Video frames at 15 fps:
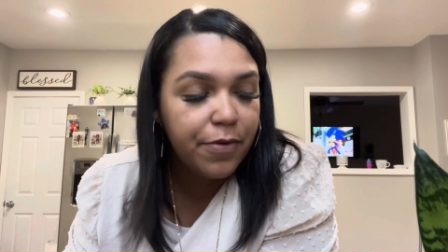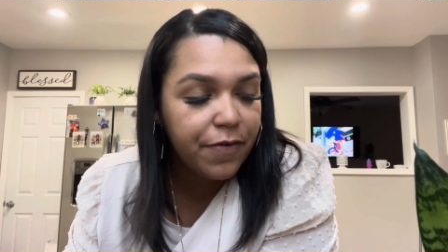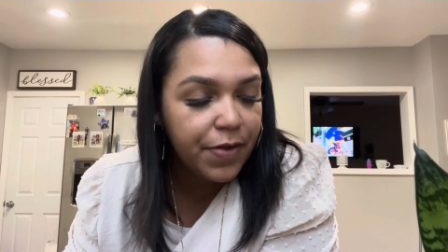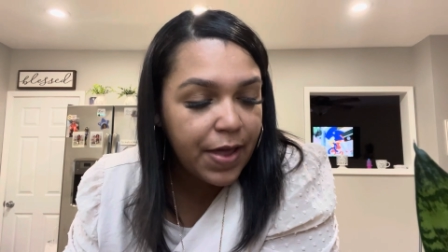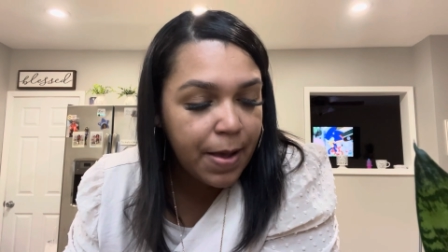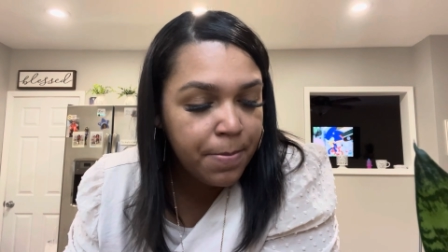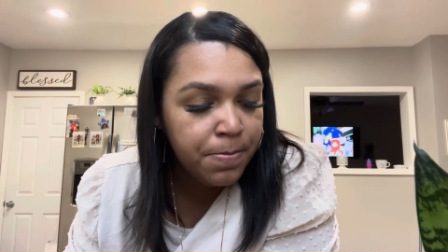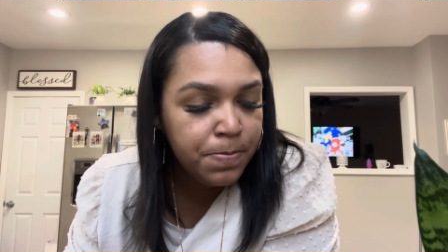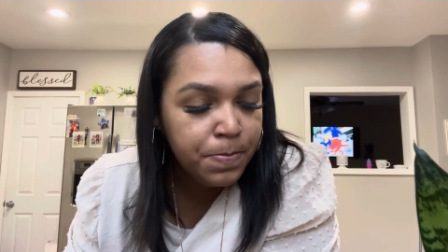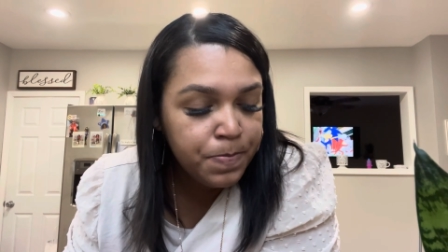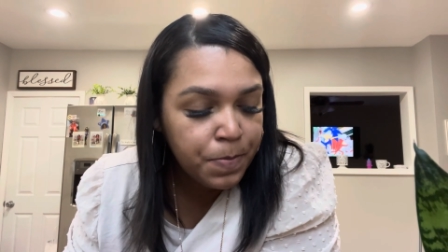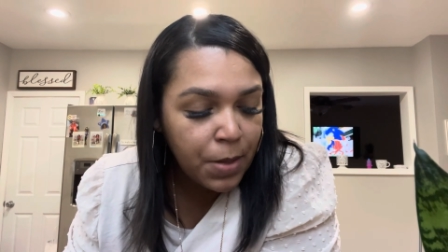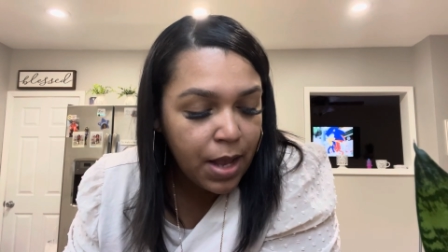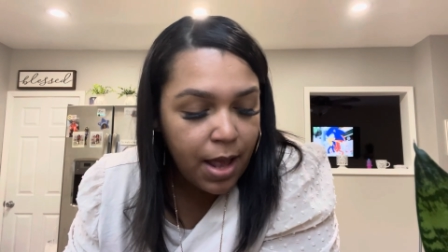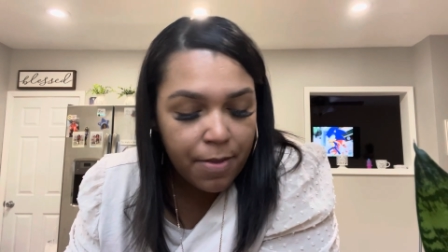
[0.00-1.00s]
for them.
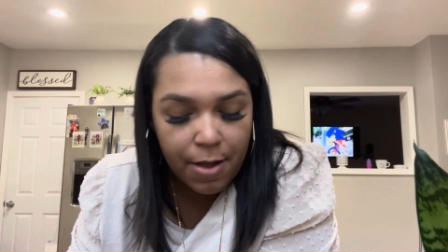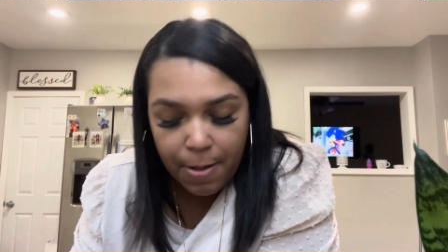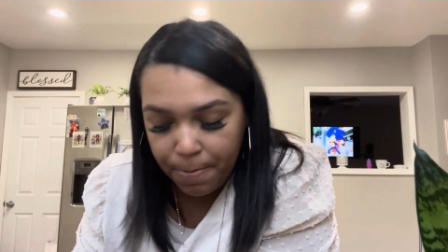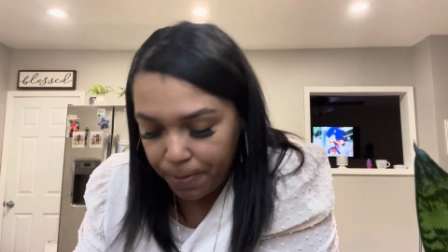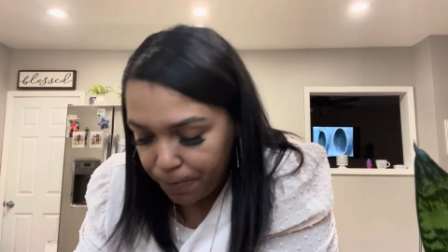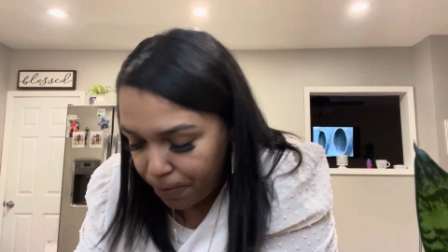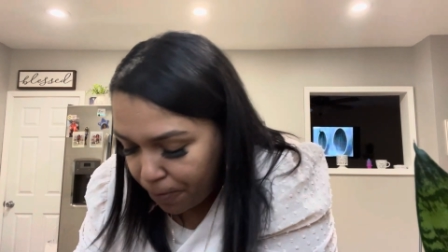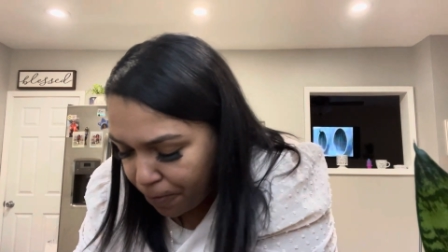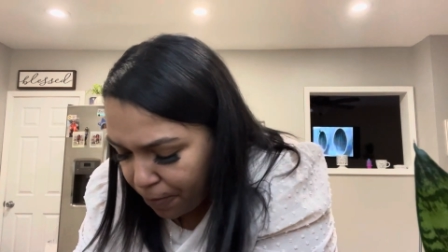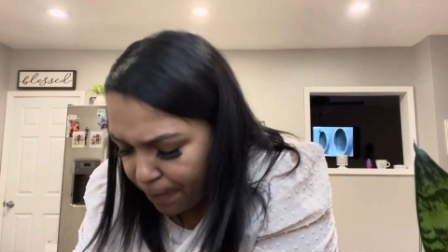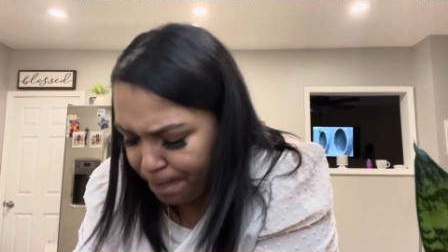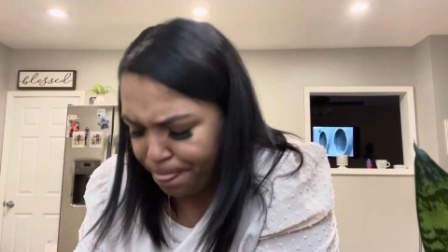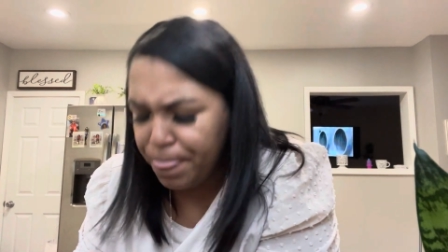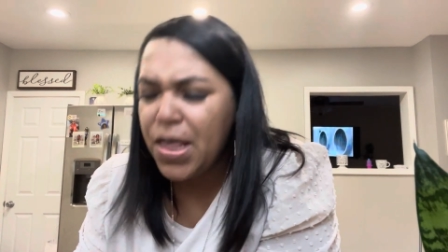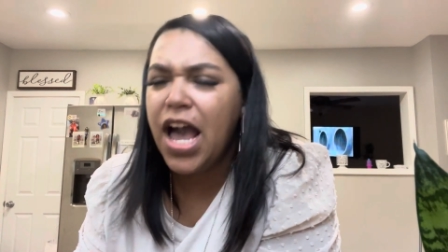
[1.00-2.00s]
And then
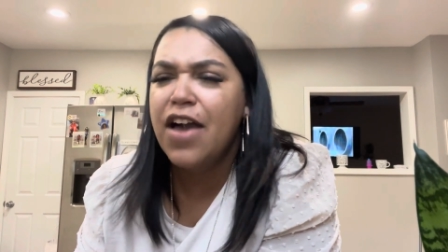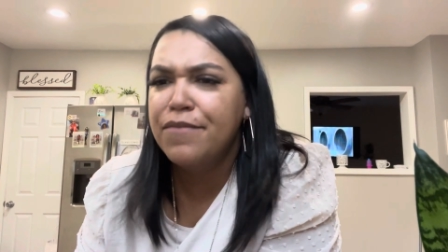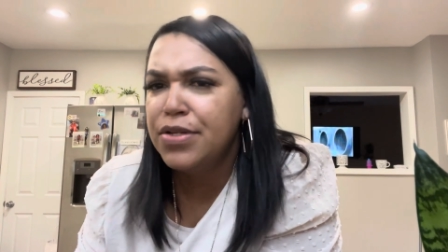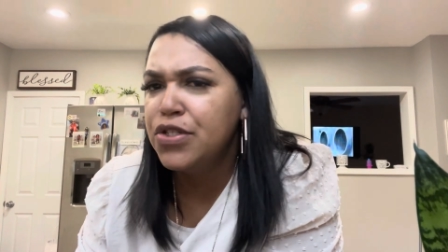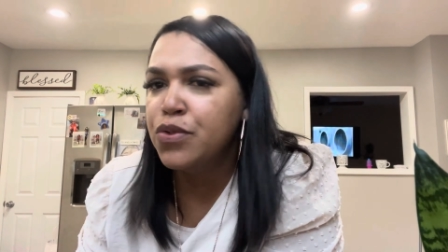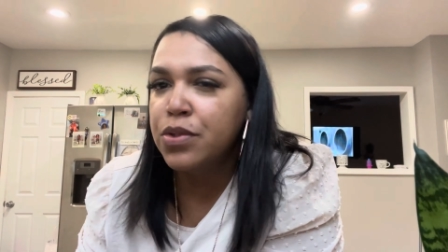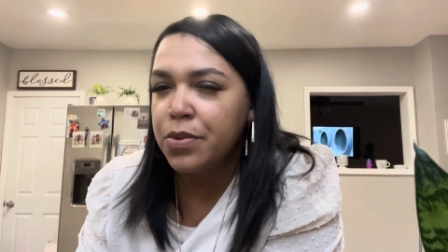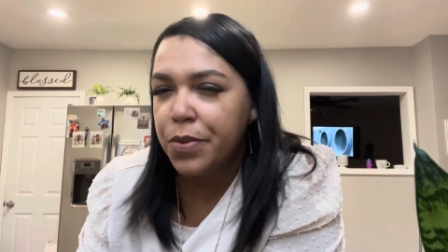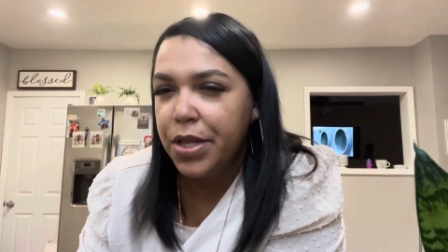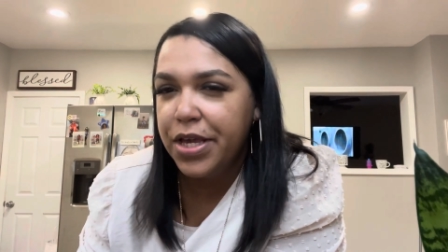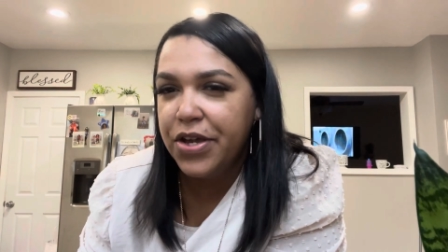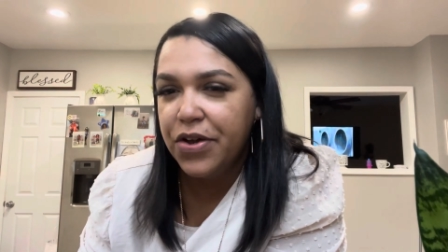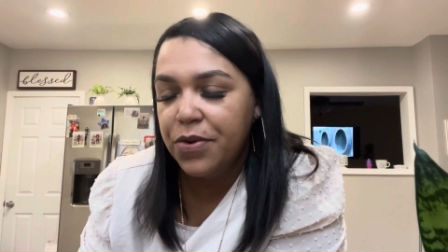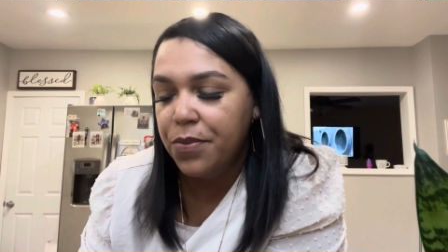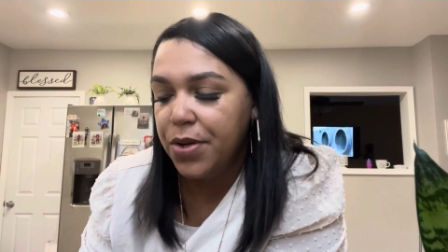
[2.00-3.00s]
I've been doing really
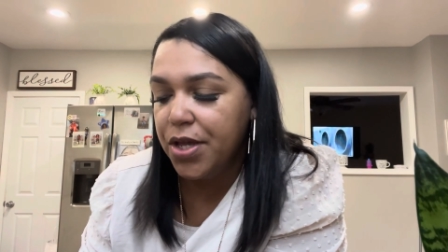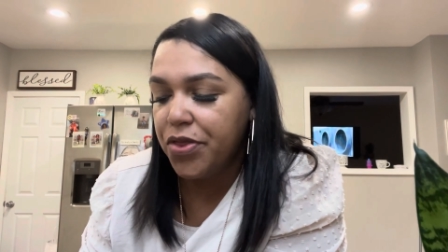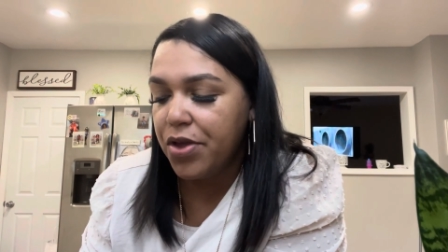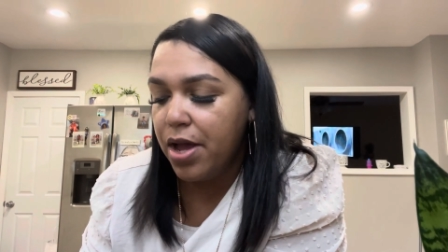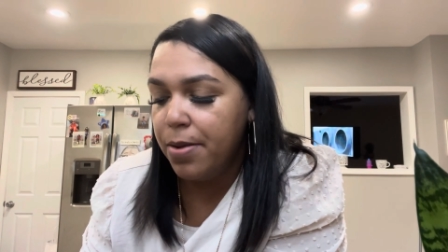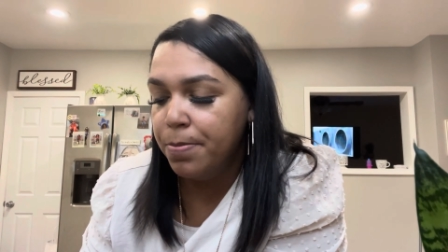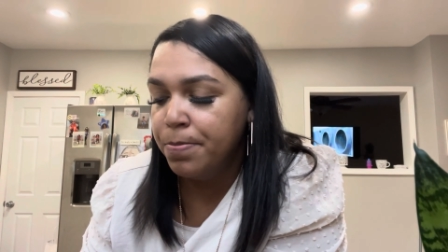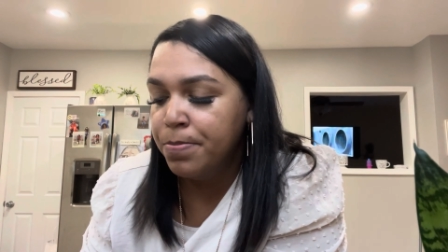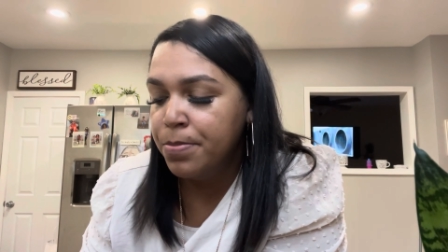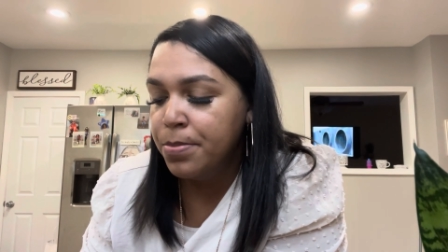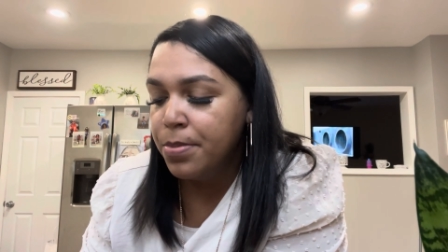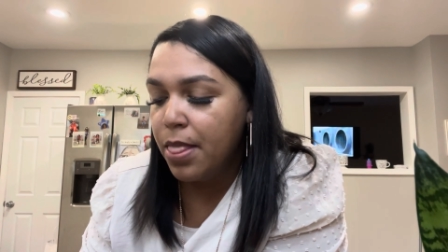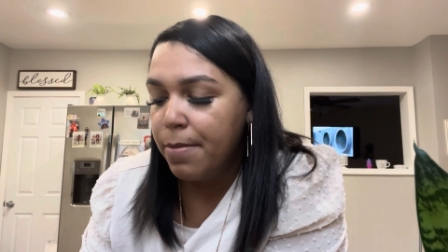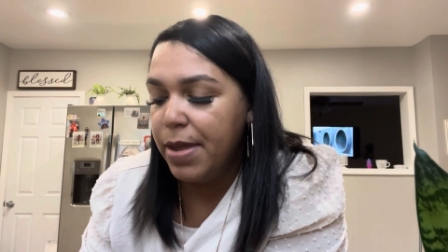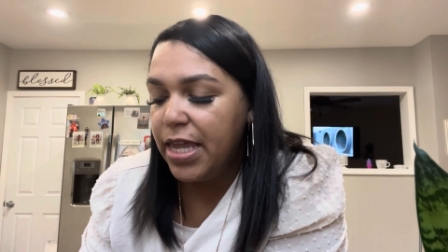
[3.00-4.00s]
good with um,
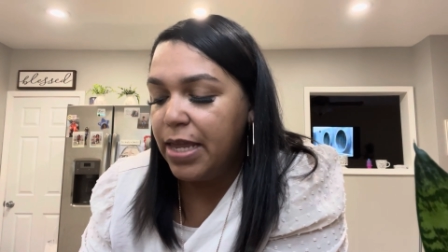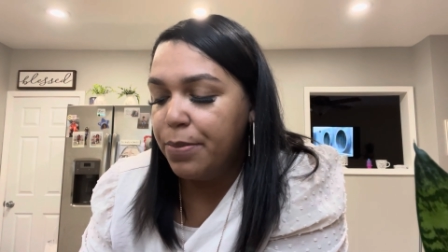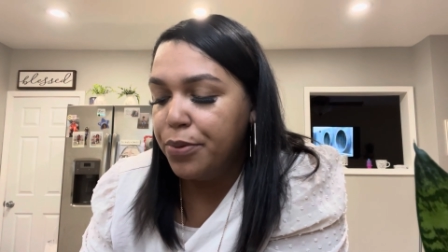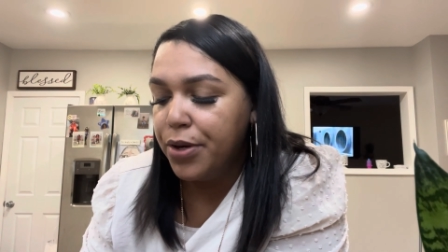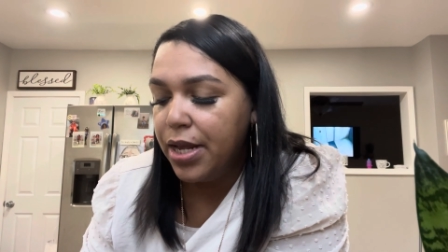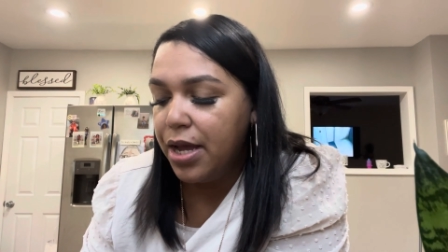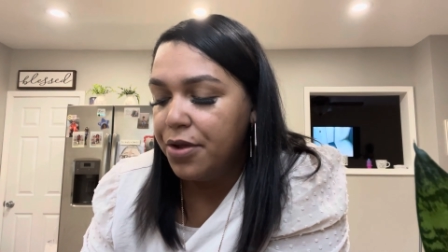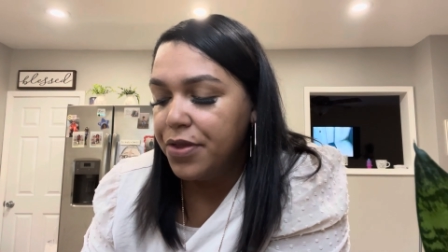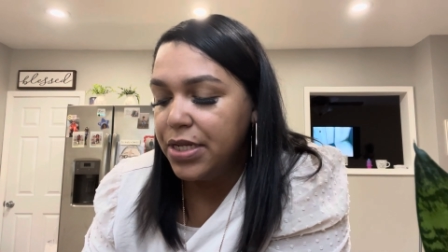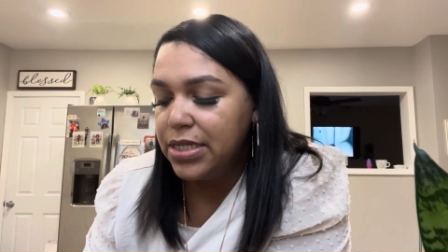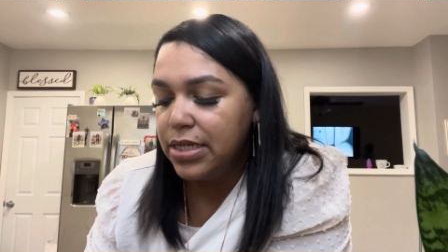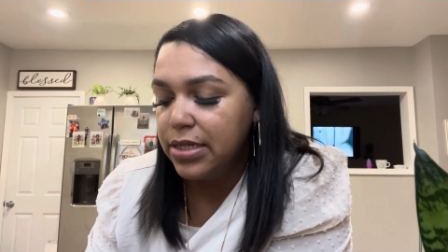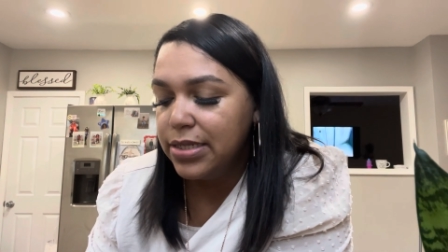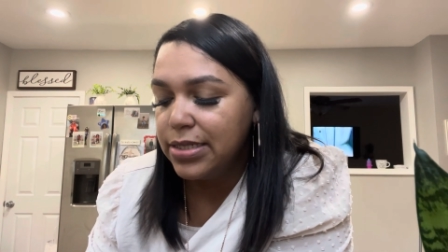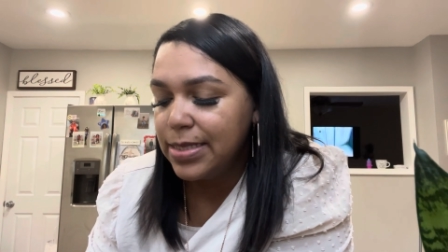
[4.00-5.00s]
making pretty healthy
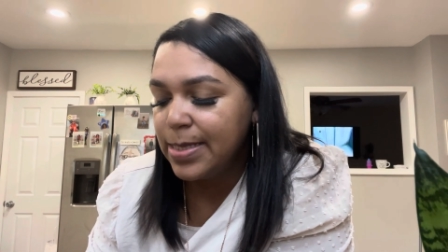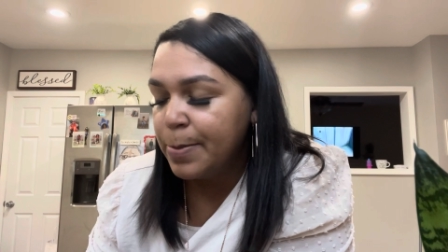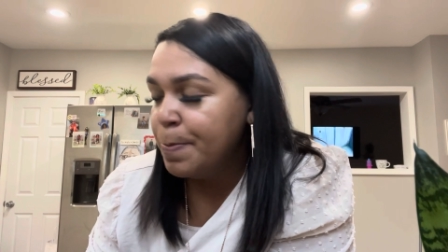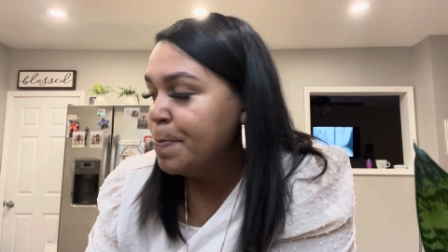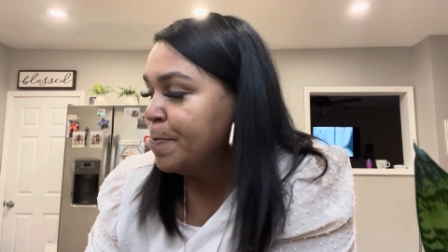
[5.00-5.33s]
dinners.